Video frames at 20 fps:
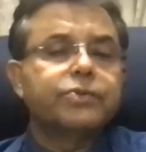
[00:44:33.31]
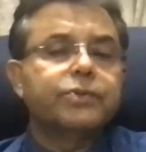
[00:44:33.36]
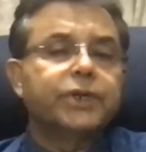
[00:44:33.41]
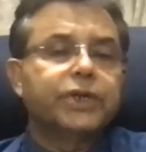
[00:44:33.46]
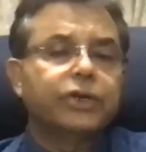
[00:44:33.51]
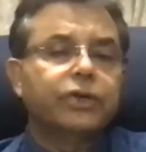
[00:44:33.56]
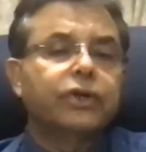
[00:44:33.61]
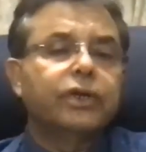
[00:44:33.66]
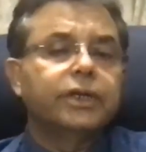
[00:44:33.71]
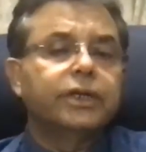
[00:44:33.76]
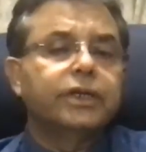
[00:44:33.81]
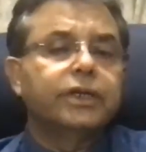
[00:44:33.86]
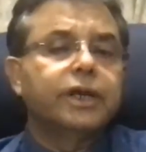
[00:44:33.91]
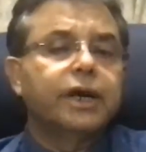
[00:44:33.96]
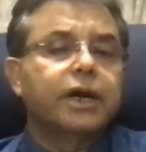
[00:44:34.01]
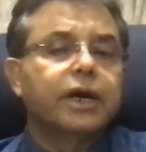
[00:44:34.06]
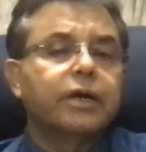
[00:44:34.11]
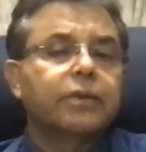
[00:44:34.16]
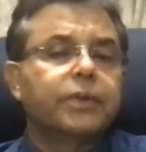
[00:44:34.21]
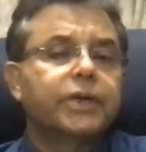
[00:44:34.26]
particularly the
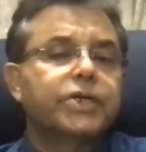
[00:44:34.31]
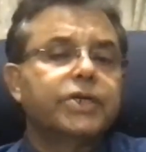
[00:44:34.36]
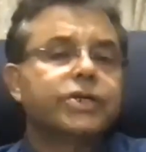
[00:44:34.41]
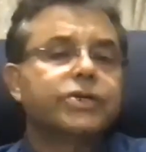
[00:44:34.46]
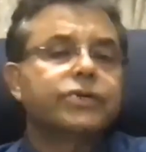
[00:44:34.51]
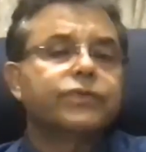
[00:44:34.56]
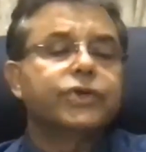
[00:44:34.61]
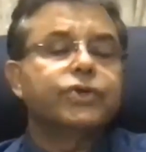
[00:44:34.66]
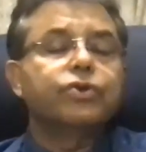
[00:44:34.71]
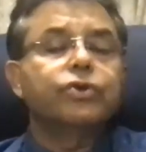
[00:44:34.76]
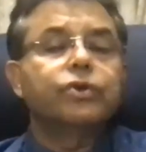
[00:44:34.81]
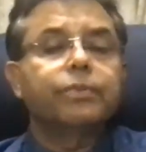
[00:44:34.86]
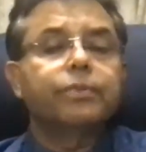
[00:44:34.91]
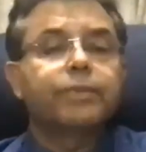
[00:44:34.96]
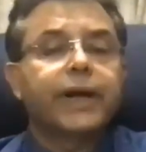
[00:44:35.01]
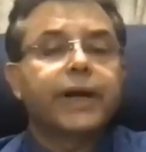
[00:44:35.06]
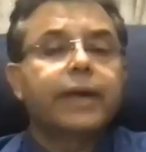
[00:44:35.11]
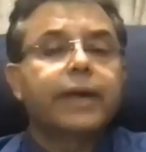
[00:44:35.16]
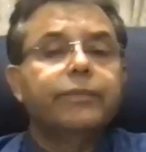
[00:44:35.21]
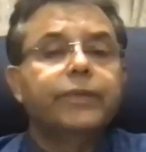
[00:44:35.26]
dark patients, we should
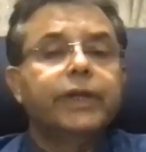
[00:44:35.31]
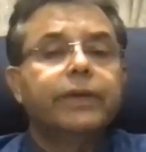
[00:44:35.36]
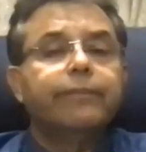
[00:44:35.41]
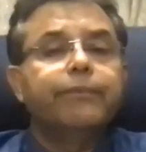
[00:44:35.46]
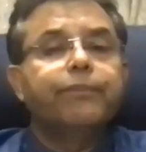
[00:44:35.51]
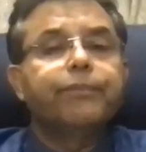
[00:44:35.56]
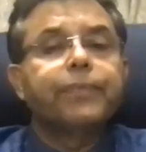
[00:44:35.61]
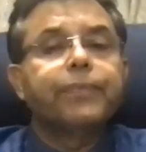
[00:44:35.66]
prime them.